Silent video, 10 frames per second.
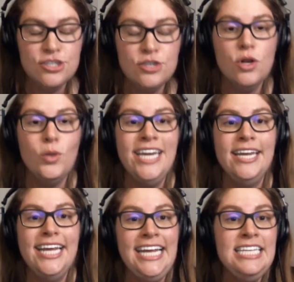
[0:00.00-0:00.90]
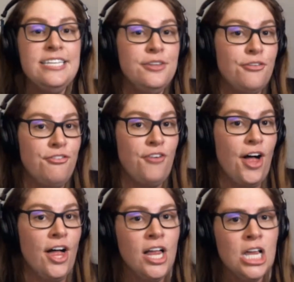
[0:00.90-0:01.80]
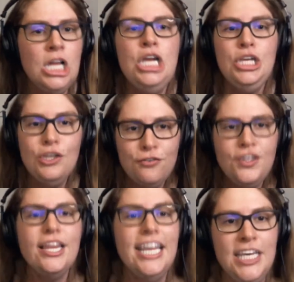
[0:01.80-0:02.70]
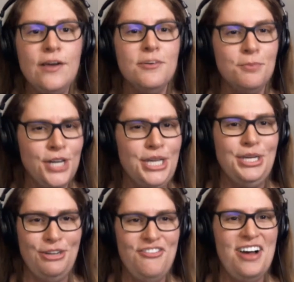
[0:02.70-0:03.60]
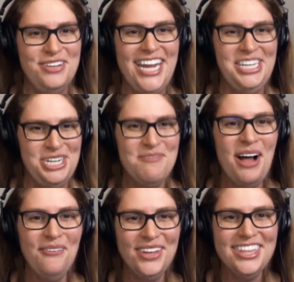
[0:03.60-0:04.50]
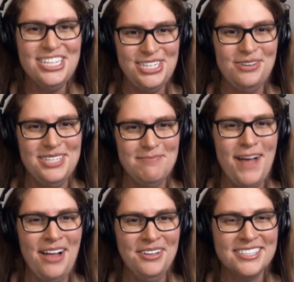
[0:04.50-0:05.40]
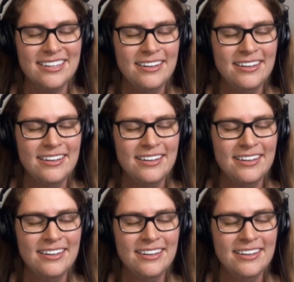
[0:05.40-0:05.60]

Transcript: So going into the fall, you feel like you have a pretty good foundation about what this show is about.